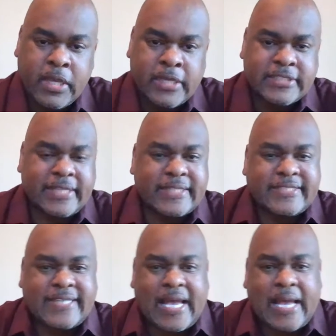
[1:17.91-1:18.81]
Let's get
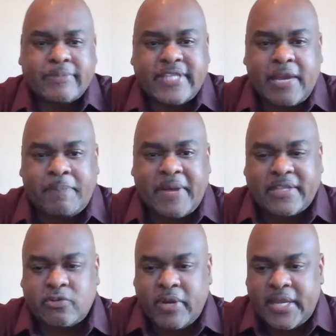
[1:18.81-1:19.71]
this time stamp out
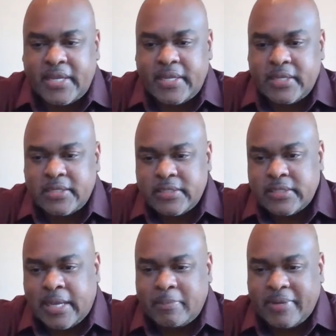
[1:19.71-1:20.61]
the way.
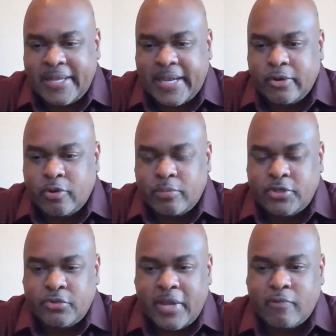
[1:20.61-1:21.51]
I'm late. I normally
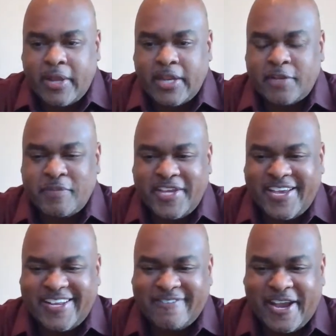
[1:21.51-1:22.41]
do that right at the
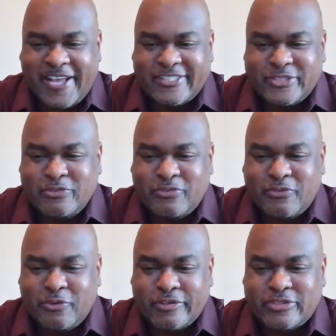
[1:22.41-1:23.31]
beginning, right? June
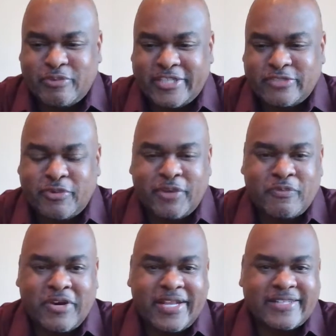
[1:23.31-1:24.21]
4th,
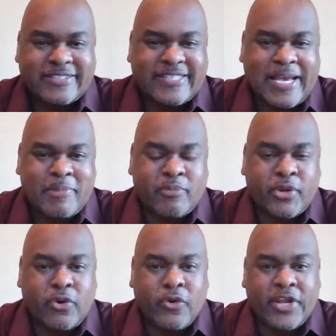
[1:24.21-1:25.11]
2021, at the time of the
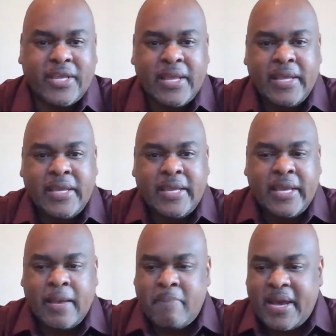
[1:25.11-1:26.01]
recording.
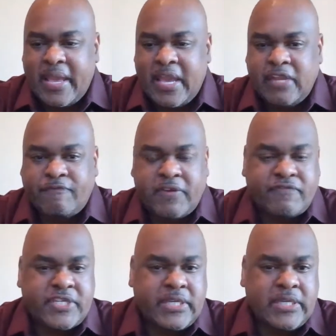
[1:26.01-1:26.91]
About
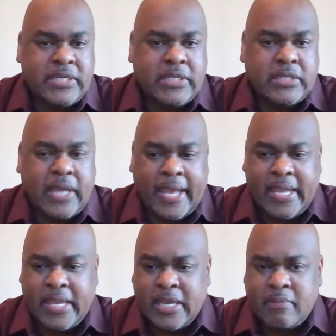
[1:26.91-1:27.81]
8.15
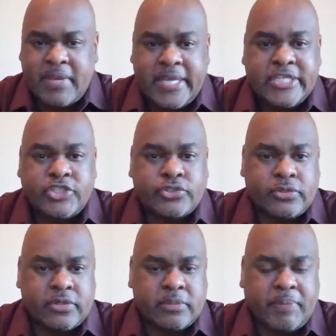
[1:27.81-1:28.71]
a.m.
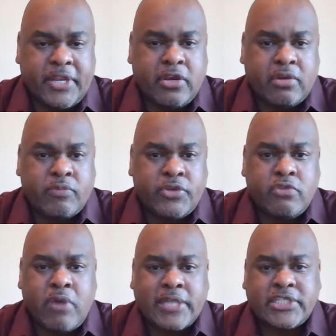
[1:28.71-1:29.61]
Eastern, depending on when
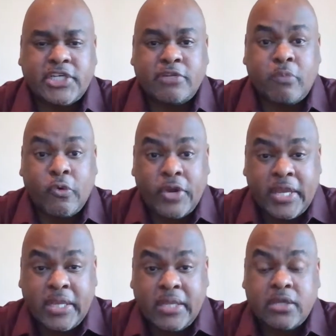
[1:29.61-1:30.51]
you're watching. Good
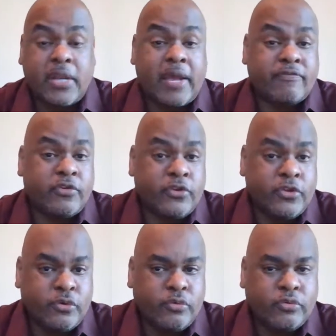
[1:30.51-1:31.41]
morning, good
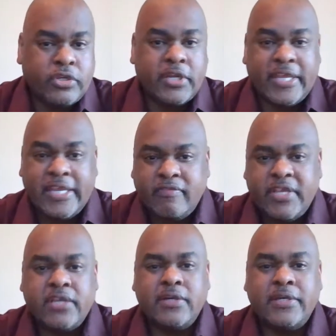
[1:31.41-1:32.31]
afternoon, good
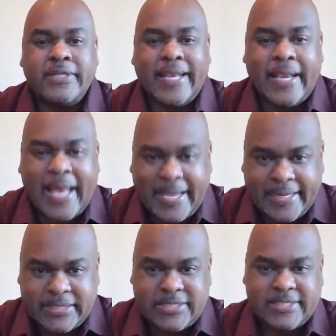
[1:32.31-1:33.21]
evening, good
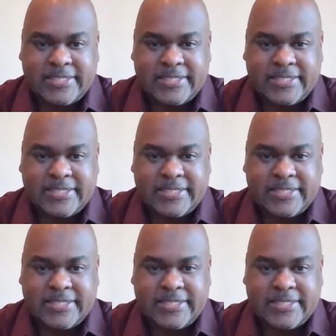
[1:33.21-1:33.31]
night.